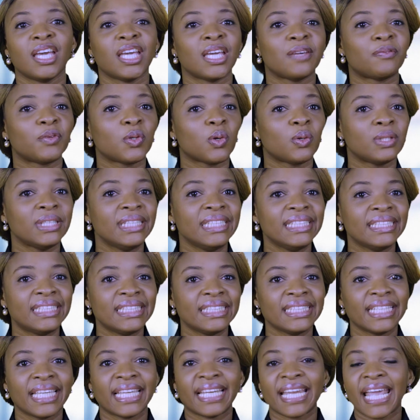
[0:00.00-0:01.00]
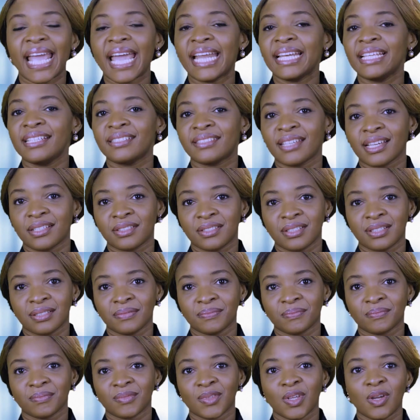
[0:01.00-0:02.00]
If you're leading in any sector,
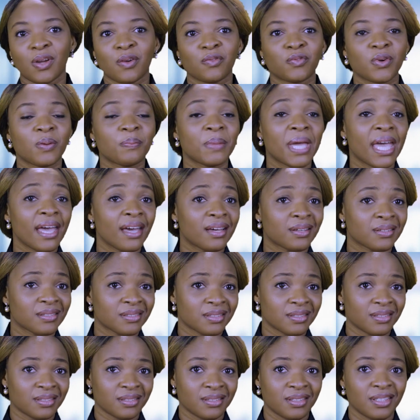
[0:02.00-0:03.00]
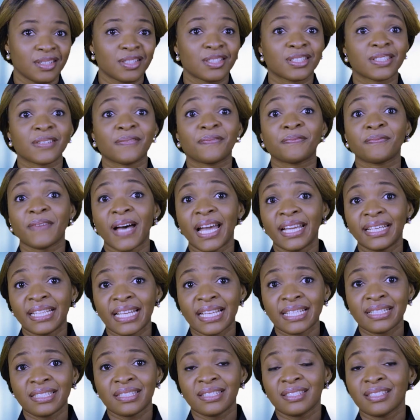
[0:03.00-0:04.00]
from health to
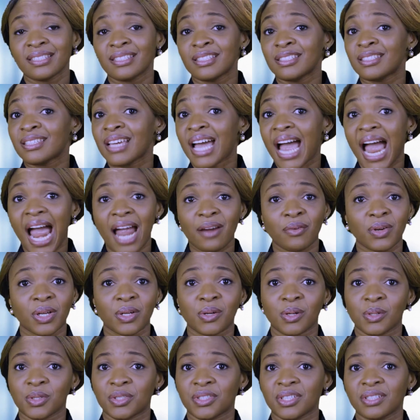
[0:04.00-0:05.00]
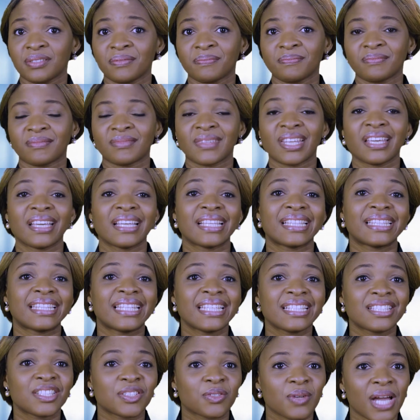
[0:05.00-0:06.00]
finance to agriculture,
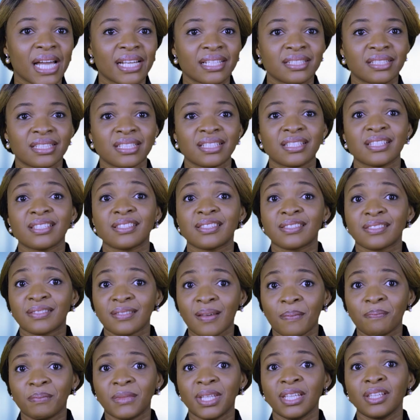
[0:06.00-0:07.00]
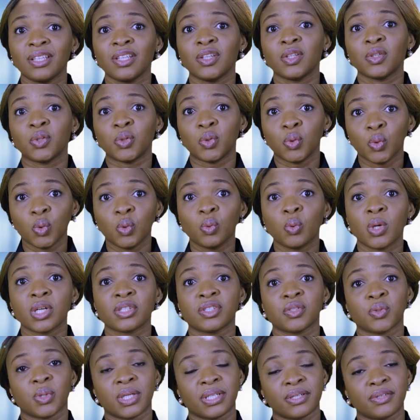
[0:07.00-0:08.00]
this strategy is something you
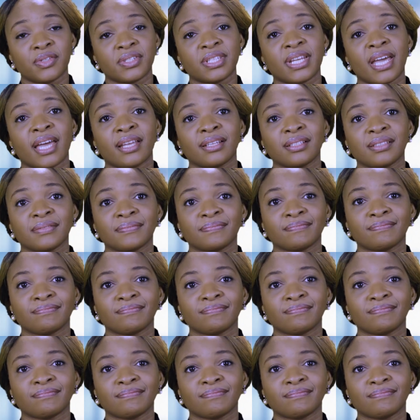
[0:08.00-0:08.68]
want to understand.